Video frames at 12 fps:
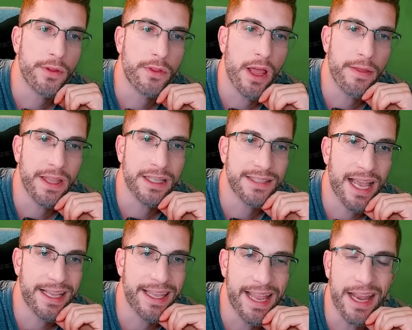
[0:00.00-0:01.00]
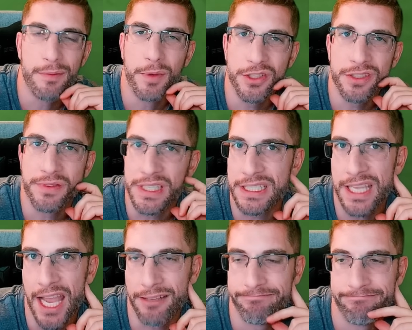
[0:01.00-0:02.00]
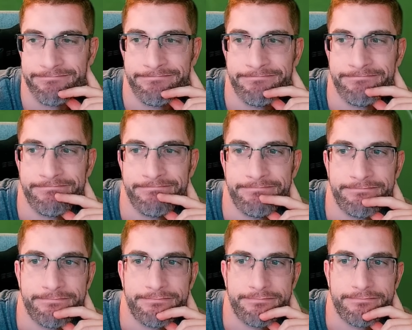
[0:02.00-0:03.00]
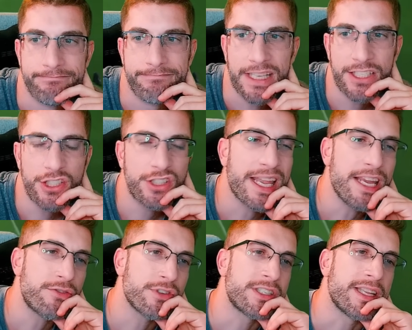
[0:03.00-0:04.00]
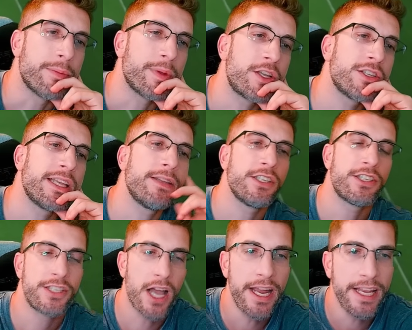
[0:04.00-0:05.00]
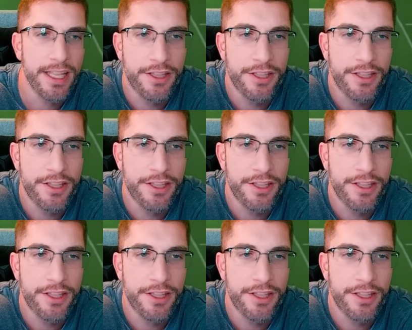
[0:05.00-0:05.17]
like the attacking elements of this game. It's just interesting because they decided